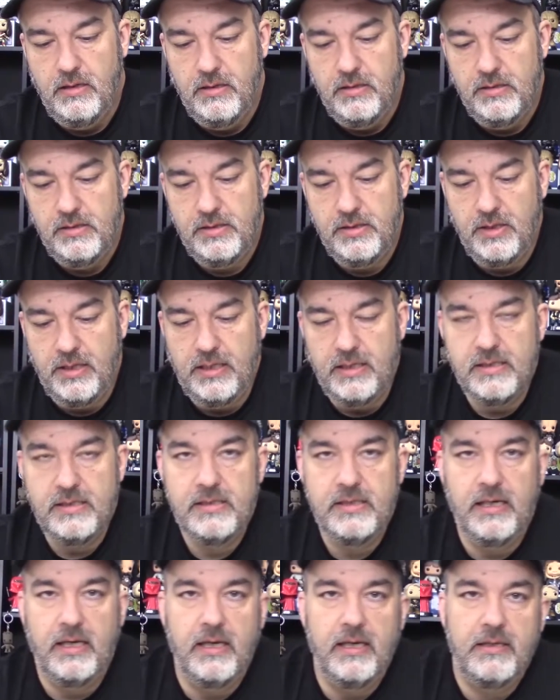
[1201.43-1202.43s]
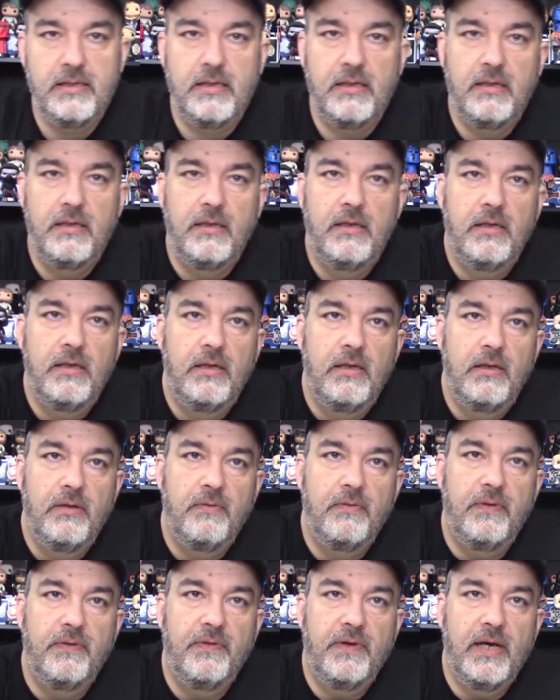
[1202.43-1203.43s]
so you can see it.
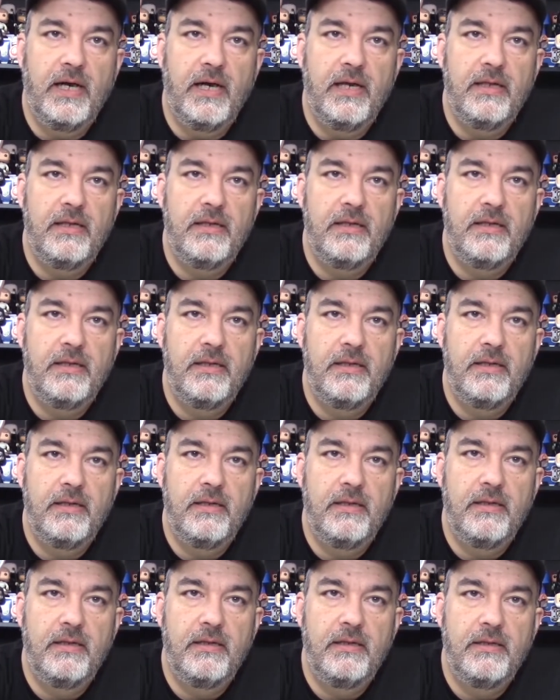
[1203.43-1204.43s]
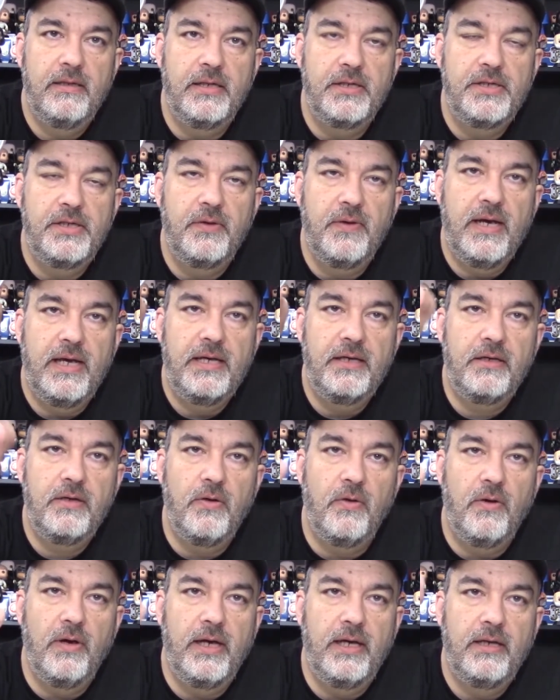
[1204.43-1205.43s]
We've got the two-headed
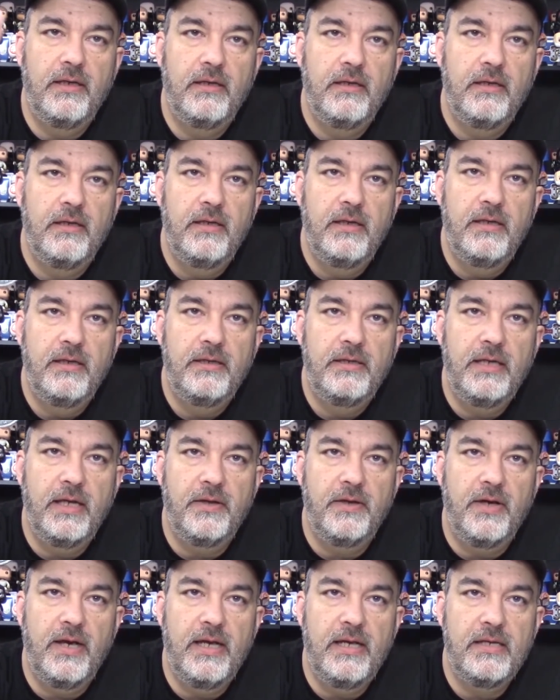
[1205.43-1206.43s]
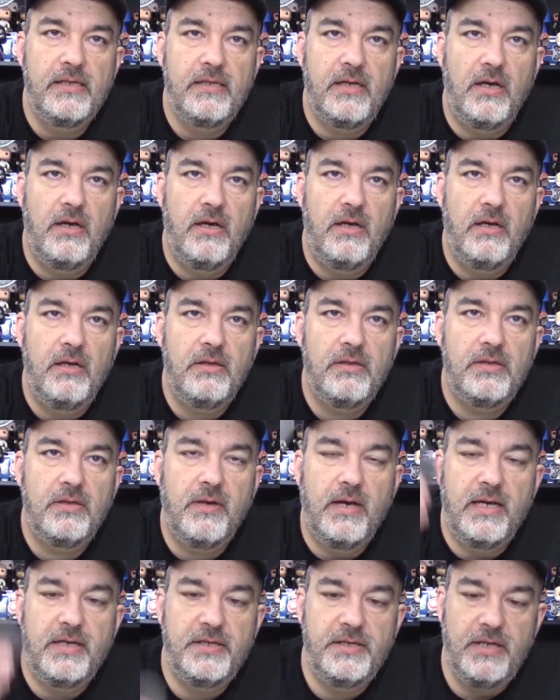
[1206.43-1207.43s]
coin. The other head is all
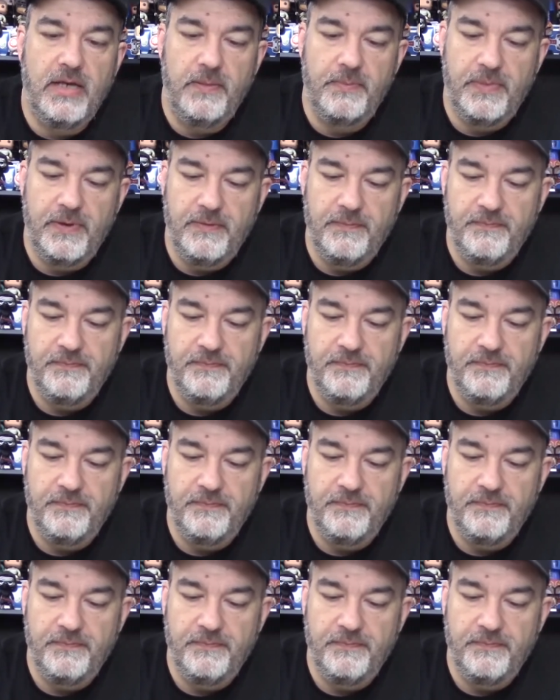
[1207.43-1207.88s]
scratched up.